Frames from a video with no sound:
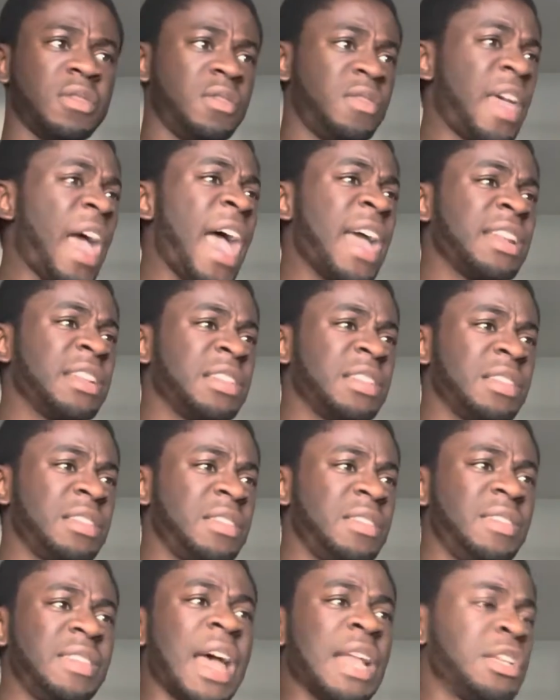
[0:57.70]
That,
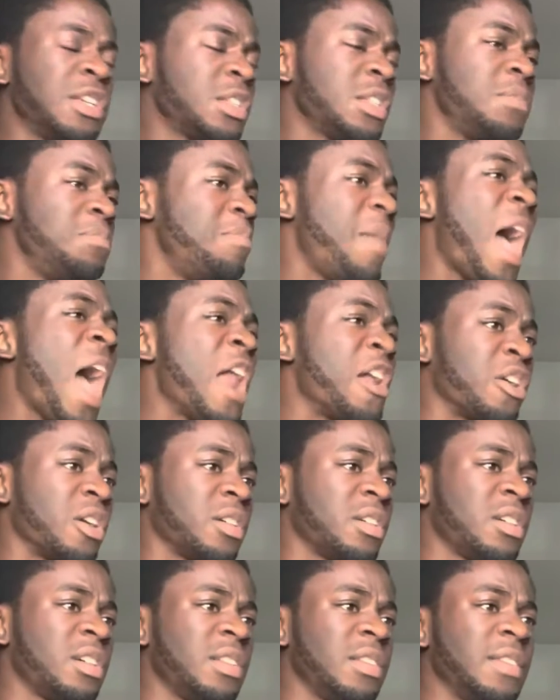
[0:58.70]
that doesn't
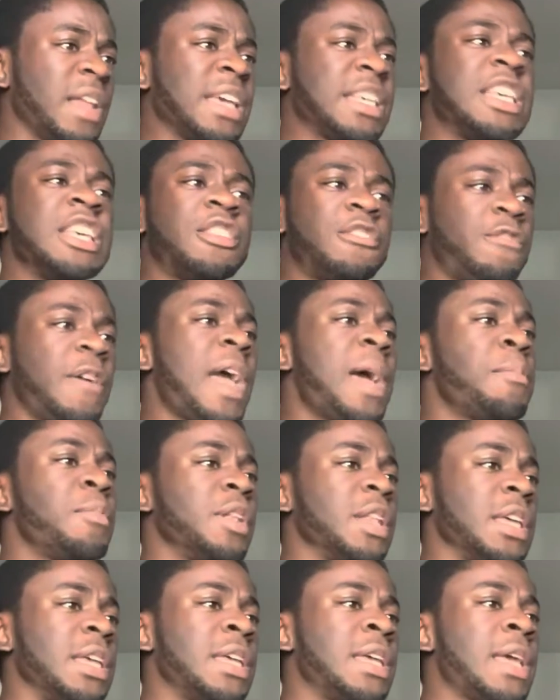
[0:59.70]
matter like he's
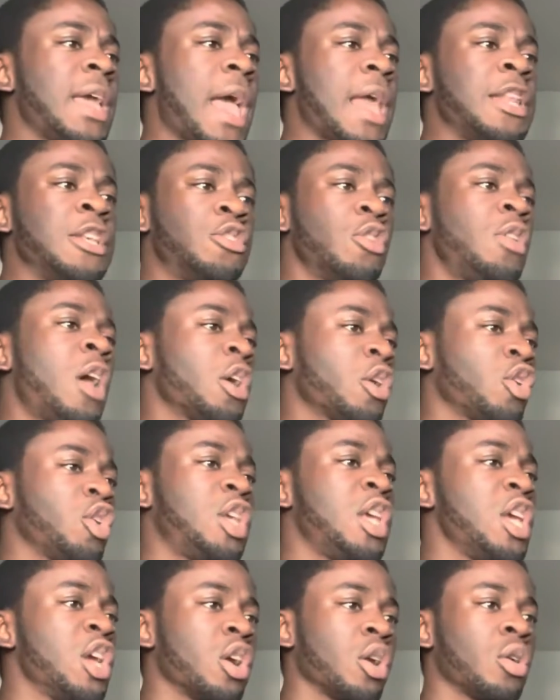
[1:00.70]
family, and he's no longer
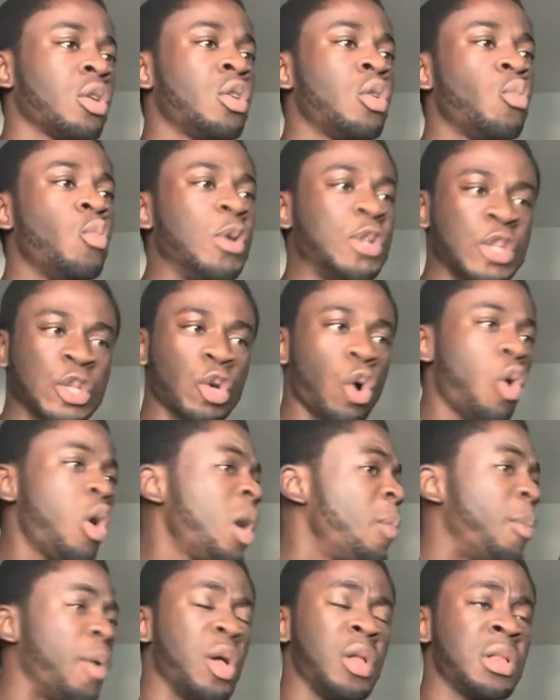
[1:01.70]
here, which is
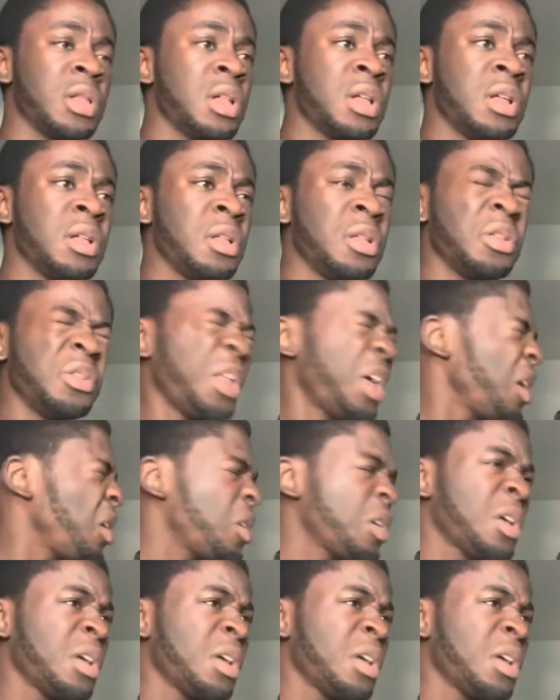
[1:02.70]
horrible. Like,